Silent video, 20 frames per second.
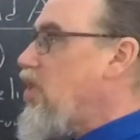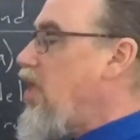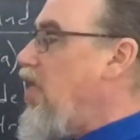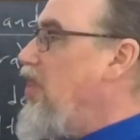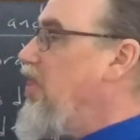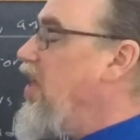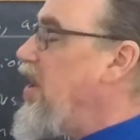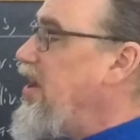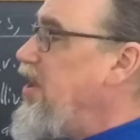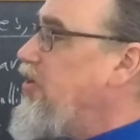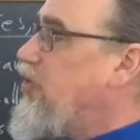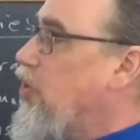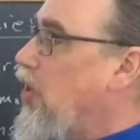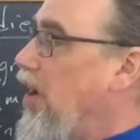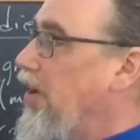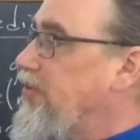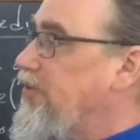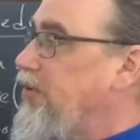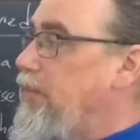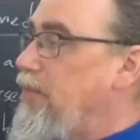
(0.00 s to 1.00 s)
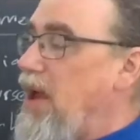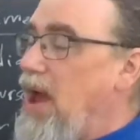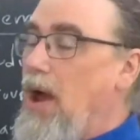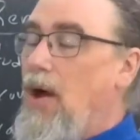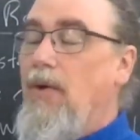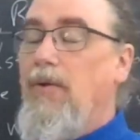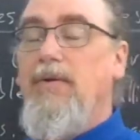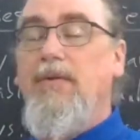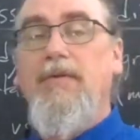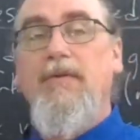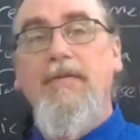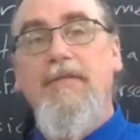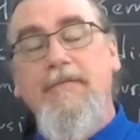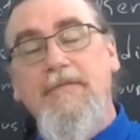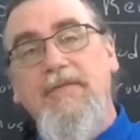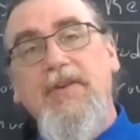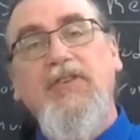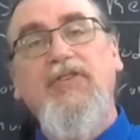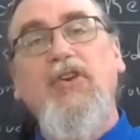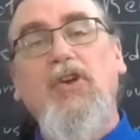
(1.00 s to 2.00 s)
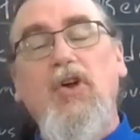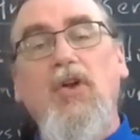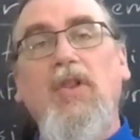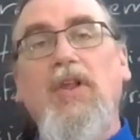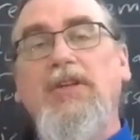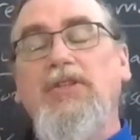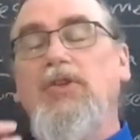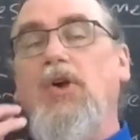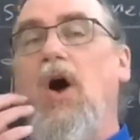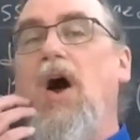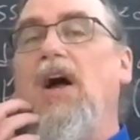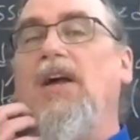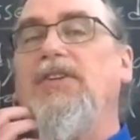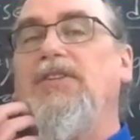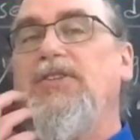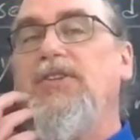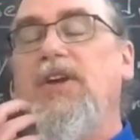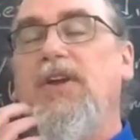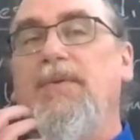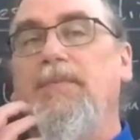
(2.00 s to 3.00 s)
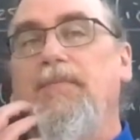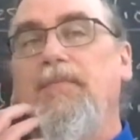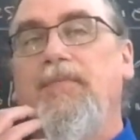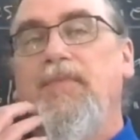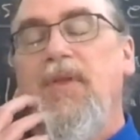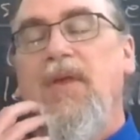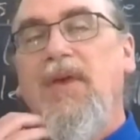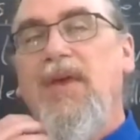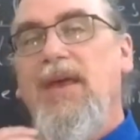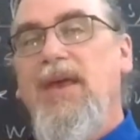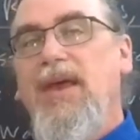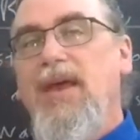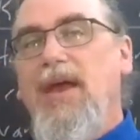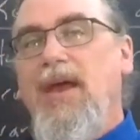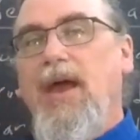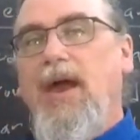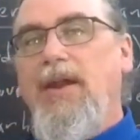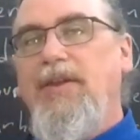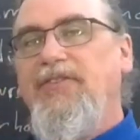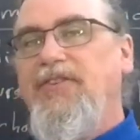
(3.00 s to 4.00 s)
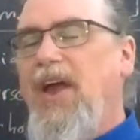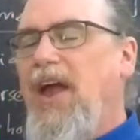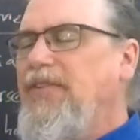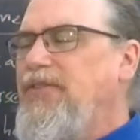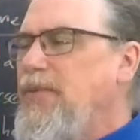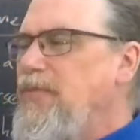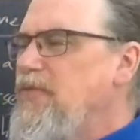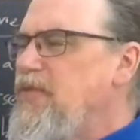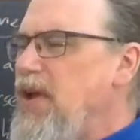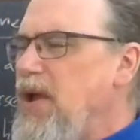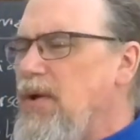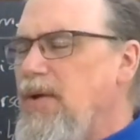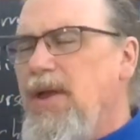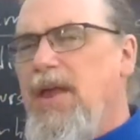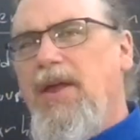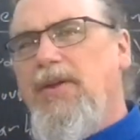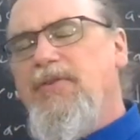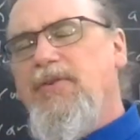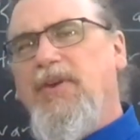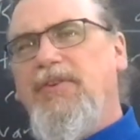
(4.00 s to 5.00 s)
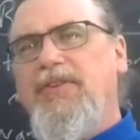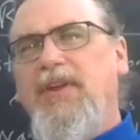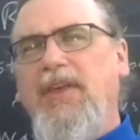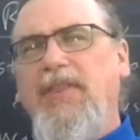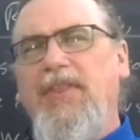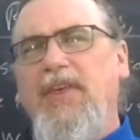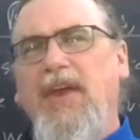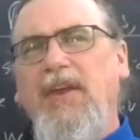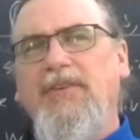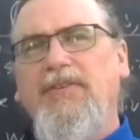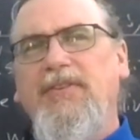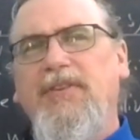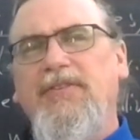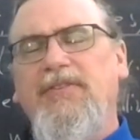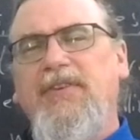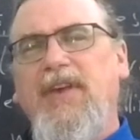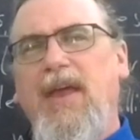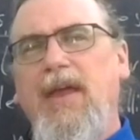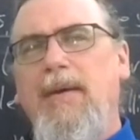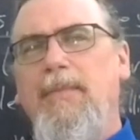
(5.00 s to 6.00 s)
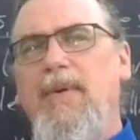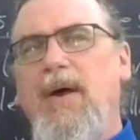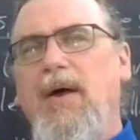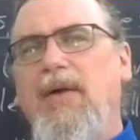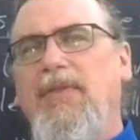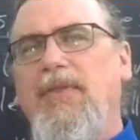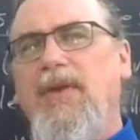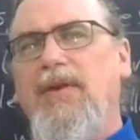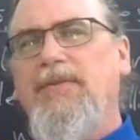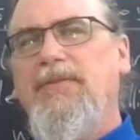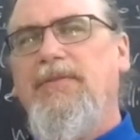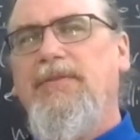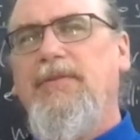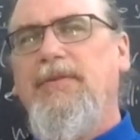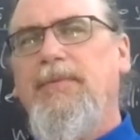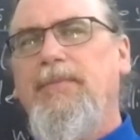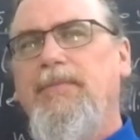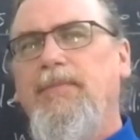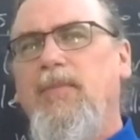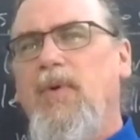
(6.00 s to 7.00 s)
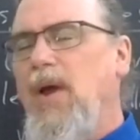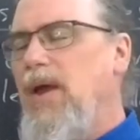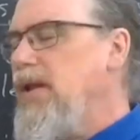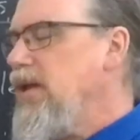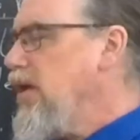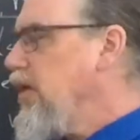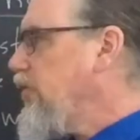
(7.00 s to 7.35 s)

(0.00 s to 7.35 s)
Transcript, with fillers: Then he talks about physical exhaustion. And he's got some very interesting things to say about this. Right?